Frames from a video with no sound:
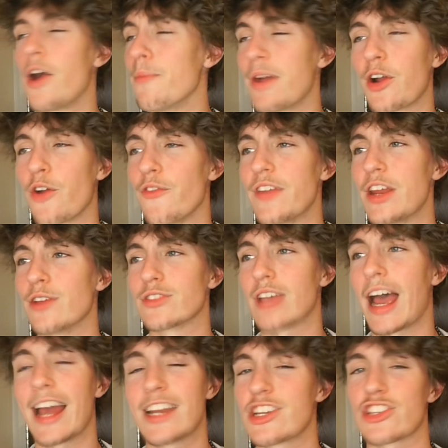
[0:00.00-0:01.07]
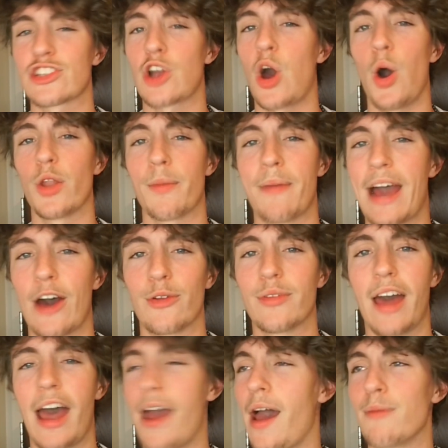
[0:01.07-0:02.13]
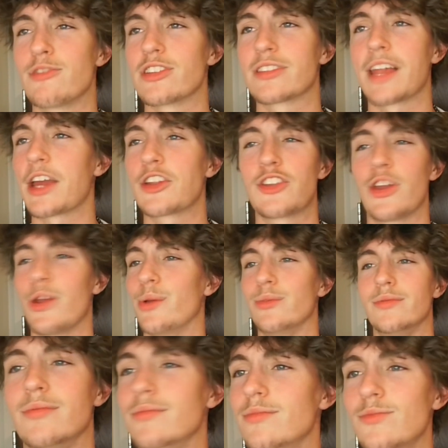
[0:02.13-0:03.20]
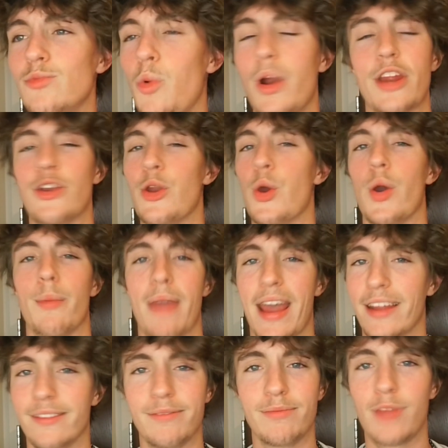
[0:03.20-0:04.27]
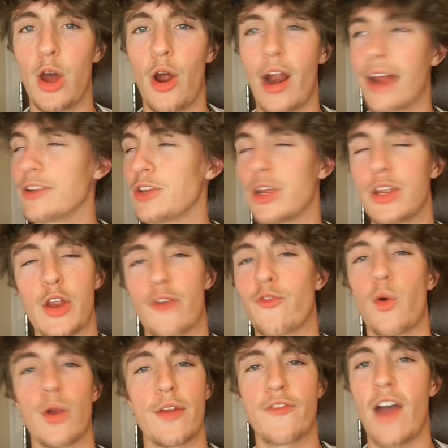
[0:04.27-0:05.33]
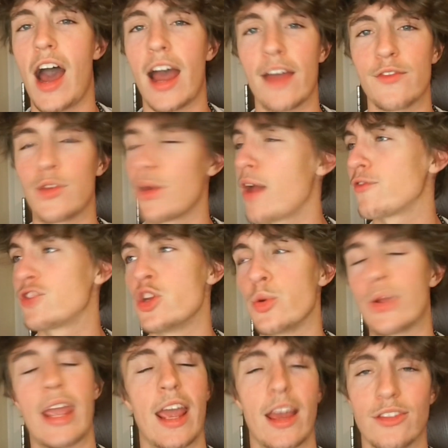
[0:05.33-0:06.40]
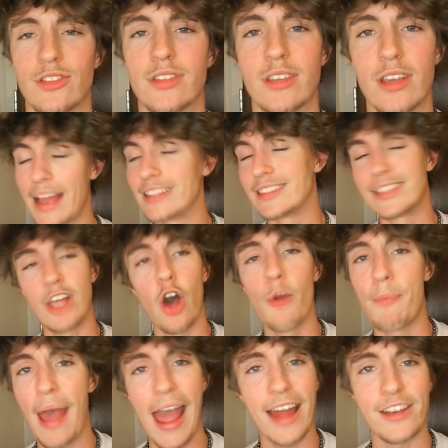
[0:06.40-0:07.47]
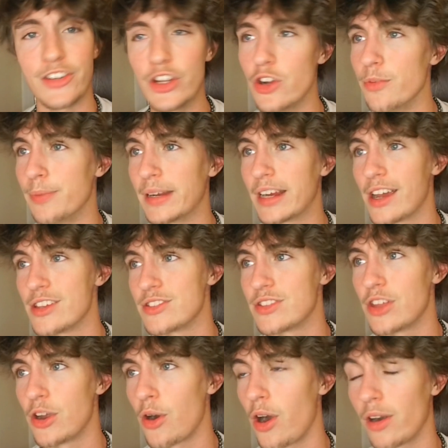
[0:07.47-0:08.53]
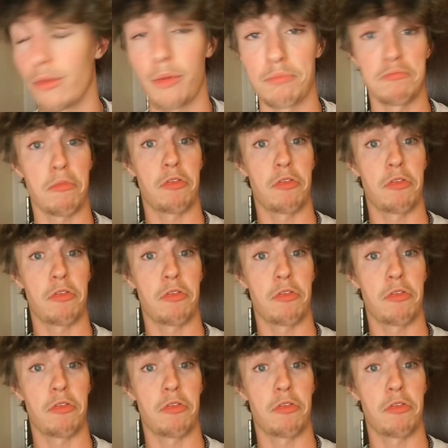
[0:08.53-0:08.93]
my Omegle videos, I just call them out. I, I'm just like, dude, what are you doing, man? All right, you're 45, you have two kids. It's so bad too because there are